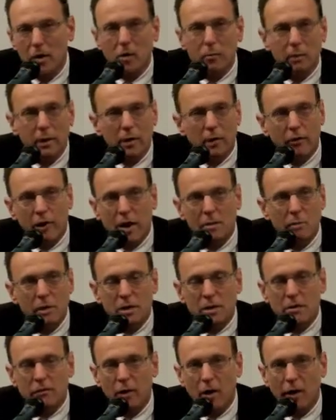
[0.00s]
not be a great
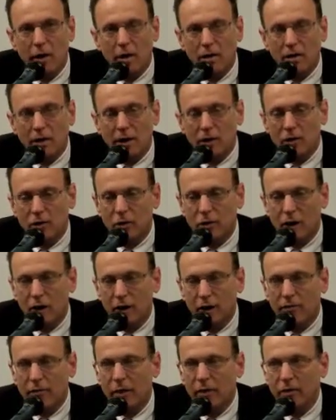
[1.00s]
piece of architecture, and
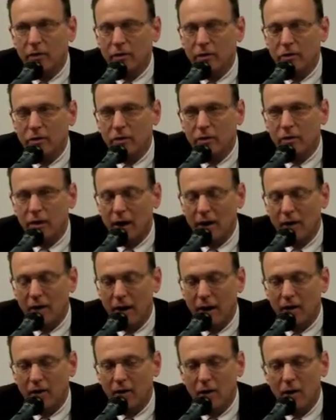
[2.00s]
I'll leave others to decide
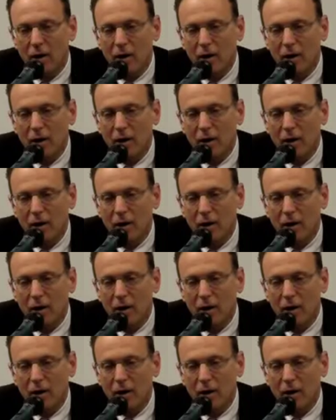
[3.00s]
that.